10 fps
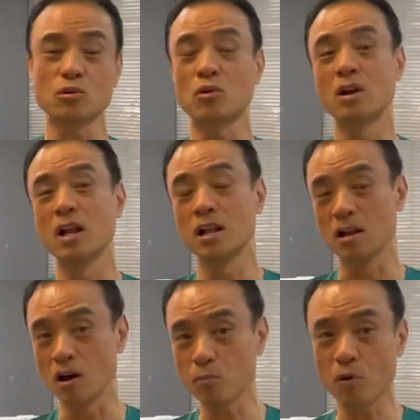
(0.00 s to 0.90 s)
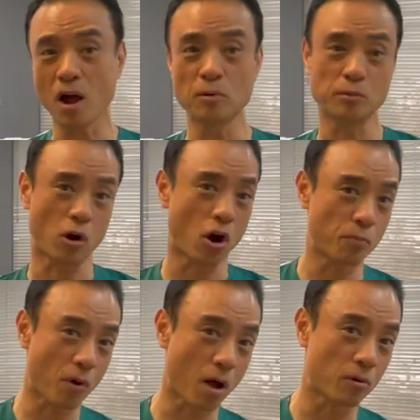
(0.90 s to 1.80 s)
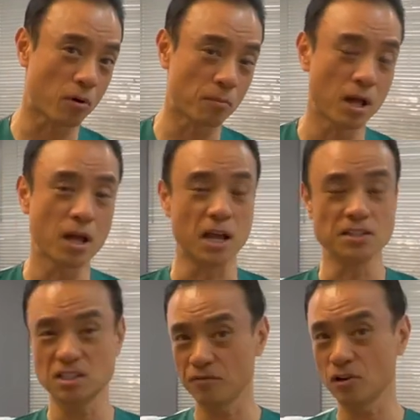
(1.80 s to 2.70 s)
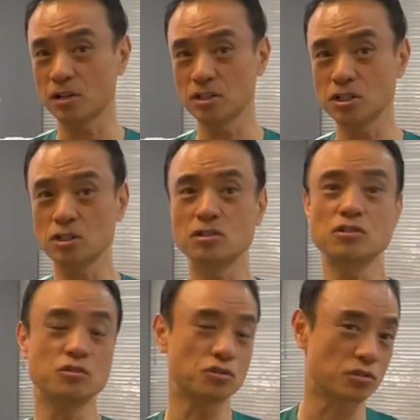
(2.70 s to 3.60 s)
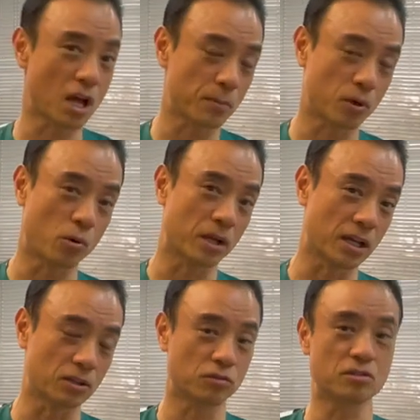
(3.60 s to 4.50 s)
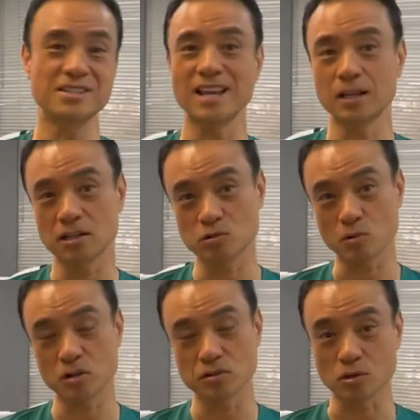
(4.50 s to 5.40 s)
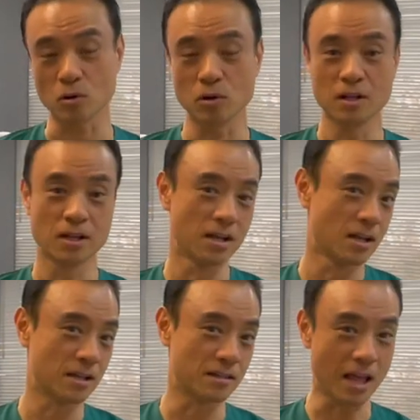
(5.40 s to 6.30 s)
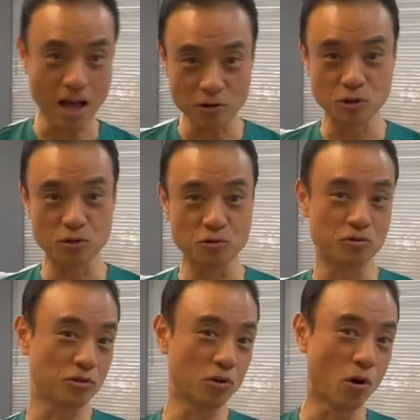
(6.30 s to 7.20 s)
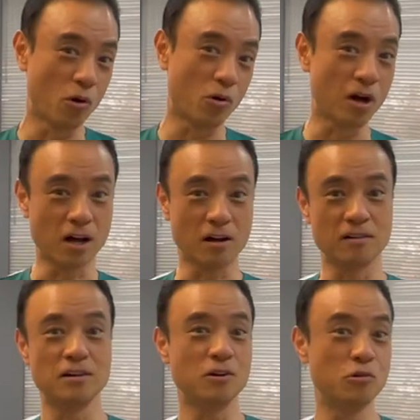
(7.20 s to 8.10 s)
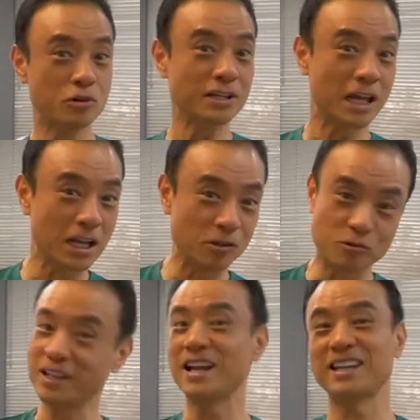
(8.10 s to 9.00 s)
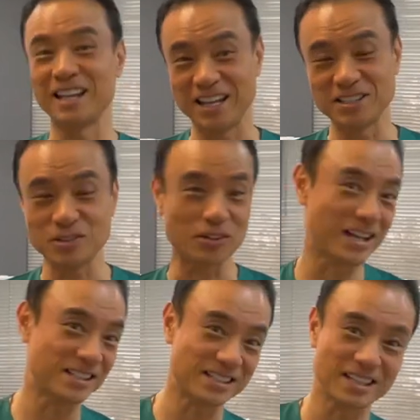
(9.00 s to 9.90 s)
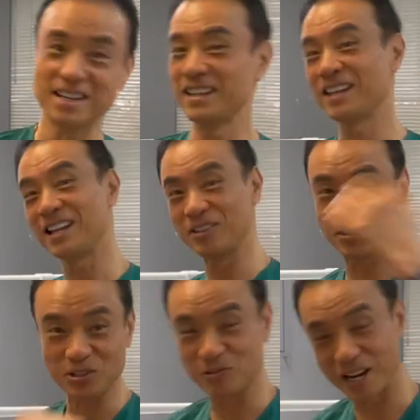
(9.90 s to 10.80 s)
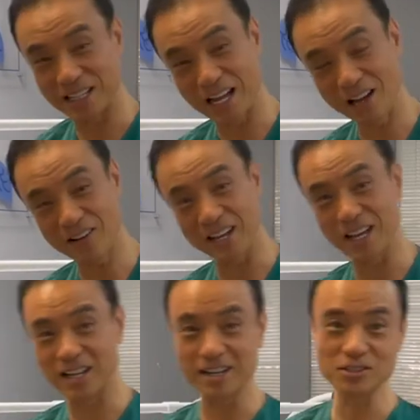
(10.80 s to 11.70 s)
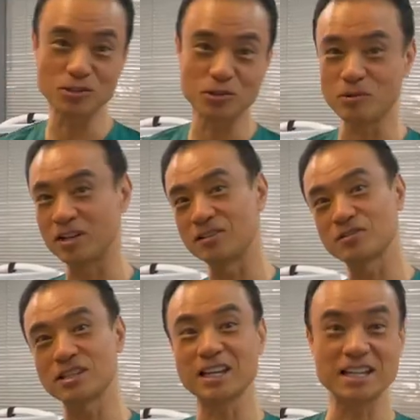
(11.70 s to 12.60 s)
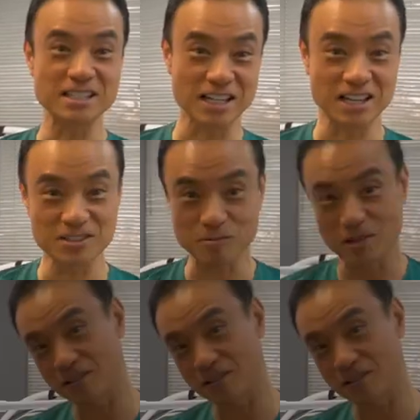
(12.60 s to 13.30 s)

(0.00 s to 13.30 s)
or lung problem or heart problem and severe conditions, you should not be going into the tank as well. So now you, you know uh, who can get in, who cannot get in. So let's get into it right now and I'll show you what it looks like inside as well.